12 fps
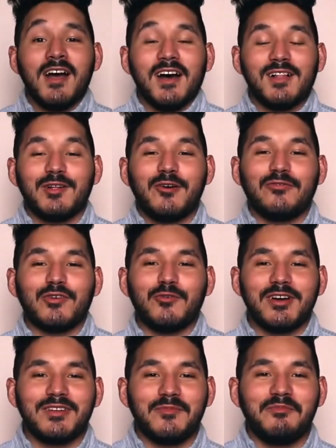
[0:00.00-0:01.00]
Hello
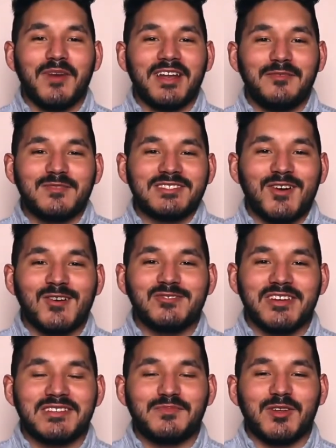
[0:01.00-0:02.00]
everyone, my name is
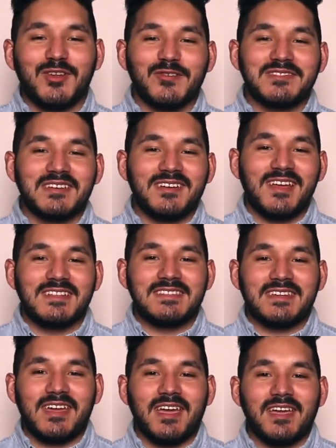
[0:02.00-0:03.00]
Espinoza, and
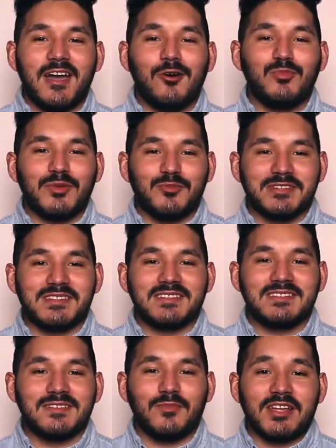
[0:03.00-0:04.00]
today I'll be
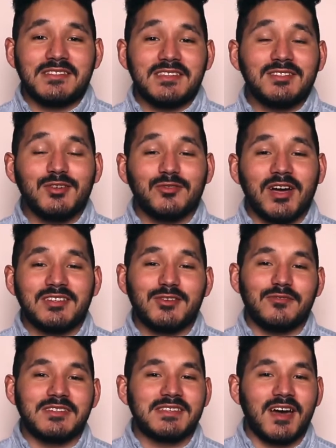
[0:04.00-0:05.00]
presenting my senior
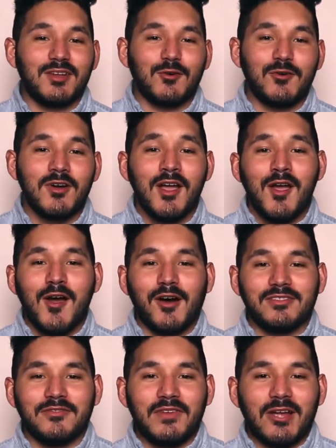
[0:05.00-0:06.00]
lecture recital
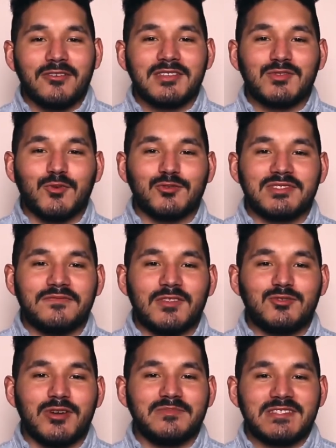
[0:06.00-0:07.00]
on the various roles of the
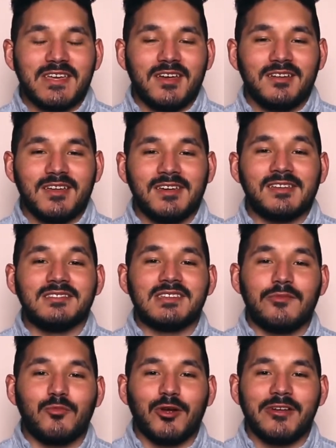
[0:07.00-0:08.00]
drum set in
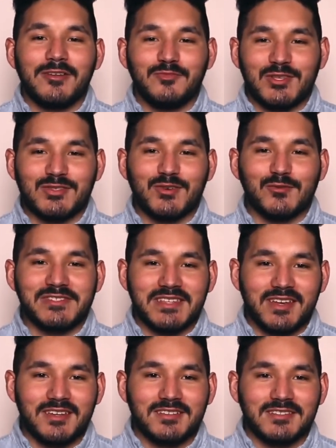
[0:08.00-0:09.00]
contemporary musical
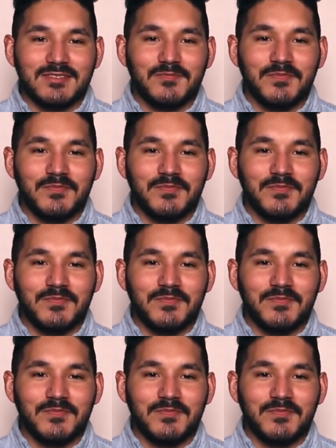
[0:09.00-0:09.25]
settings.